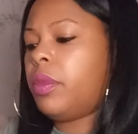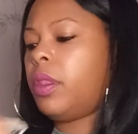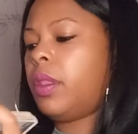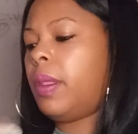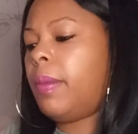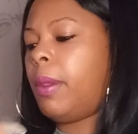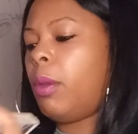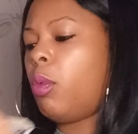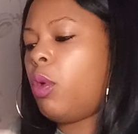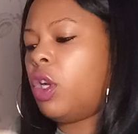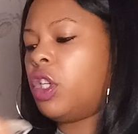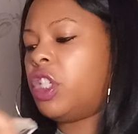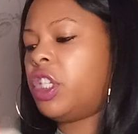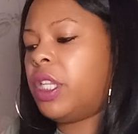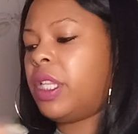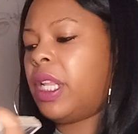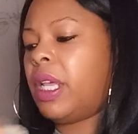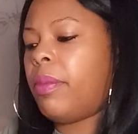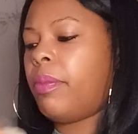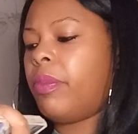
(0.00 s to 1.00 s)
They've been
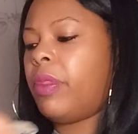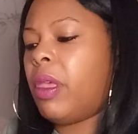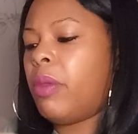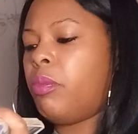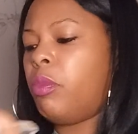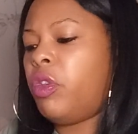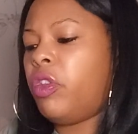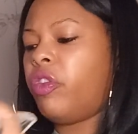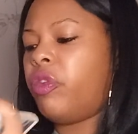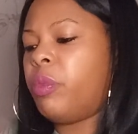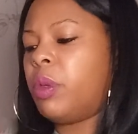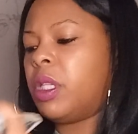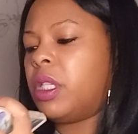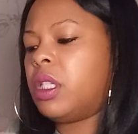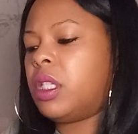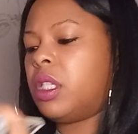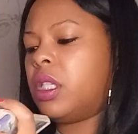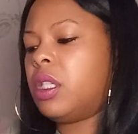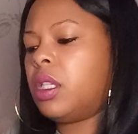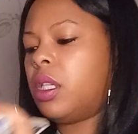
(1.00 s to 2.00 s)
watching them, their
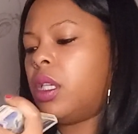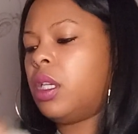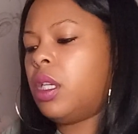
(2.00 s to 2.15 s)
movements.